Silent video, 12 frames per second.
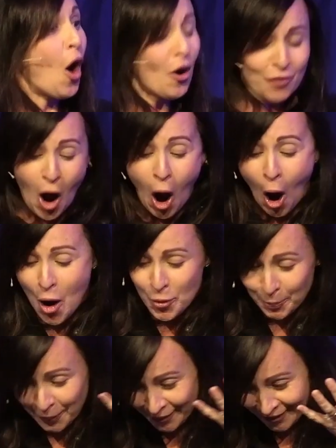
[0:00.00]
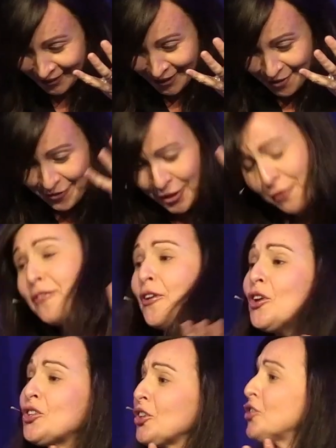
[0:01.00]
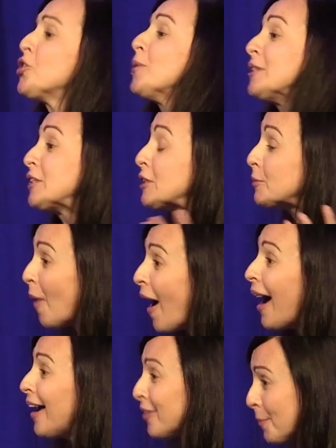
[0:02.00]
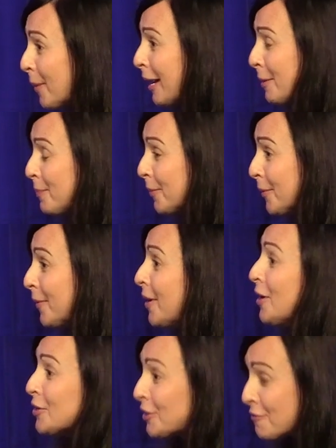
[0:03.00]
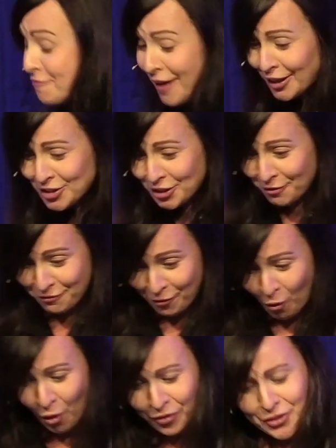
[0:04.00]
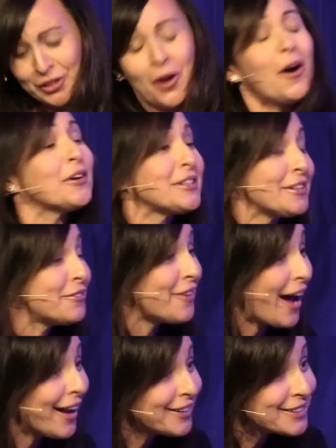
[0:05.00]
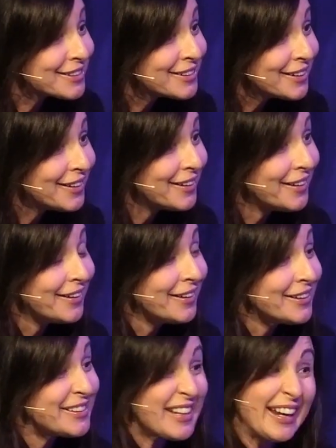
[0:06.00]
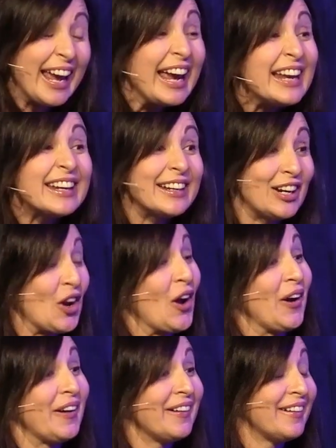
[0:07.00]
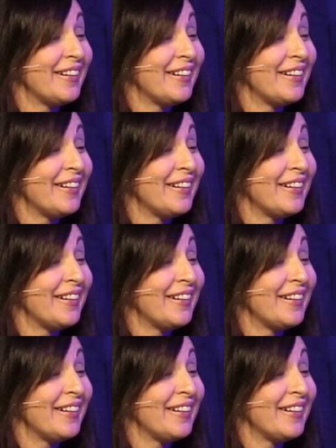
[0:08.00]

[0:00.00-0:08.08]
of hope for the future to inspire the people to venture forth, Jehoshaphat said he didn't know,